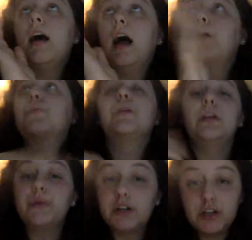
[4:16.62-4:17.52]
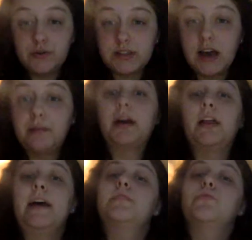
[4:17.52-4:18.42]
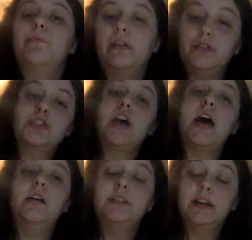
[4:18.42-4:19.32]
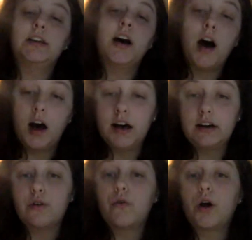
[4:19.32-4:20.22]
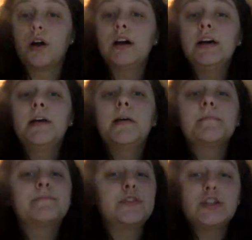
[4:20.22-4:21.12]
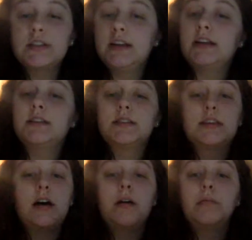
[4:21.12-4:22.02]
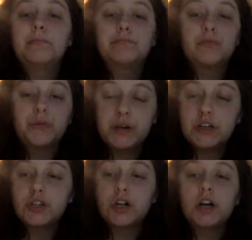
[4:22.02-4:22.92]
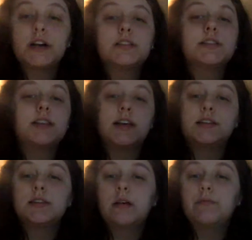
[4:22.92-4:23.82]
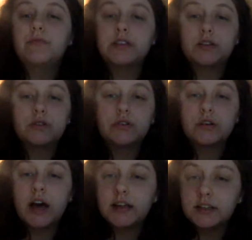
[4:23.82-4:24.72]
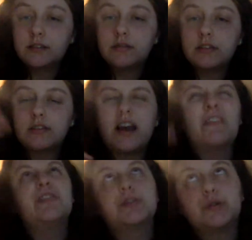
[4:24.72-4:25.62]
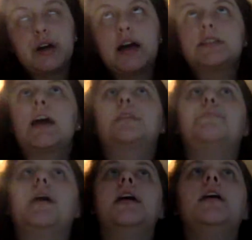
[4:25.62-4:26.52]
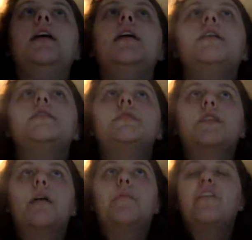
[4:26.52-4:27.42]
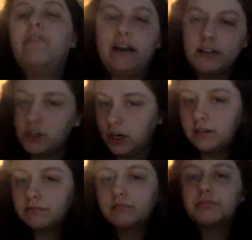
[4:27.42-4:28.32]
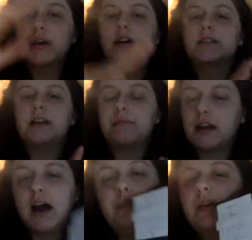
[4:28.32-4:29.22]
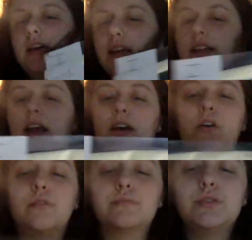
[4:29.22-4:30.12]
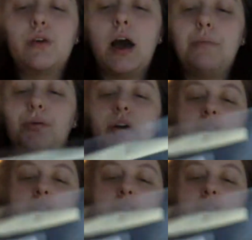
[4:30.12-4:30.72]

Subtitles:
really want to use that in my classroom if the child needed a hug or just needed some reassurance and some not physical contact, but some affection, because they may not be getting that at home. So I put